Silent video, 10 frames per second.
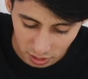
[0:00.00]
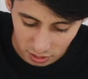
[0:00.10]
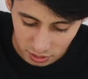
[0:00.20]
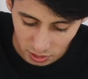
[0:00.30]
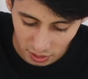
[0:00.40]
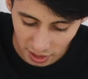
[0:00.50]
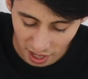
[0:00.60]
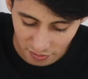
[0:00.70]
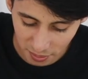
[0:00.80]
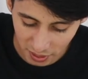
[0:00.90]
So then
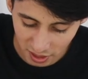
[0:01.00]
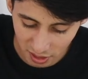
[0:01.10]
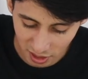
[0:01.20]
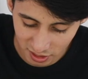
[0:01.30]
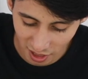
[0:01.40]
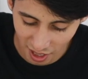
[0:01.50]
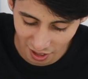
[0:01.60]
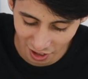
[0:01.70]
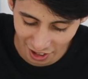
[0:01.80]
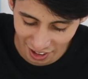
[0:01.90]
everybody looked at
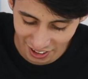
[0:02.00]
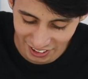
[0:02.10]
her.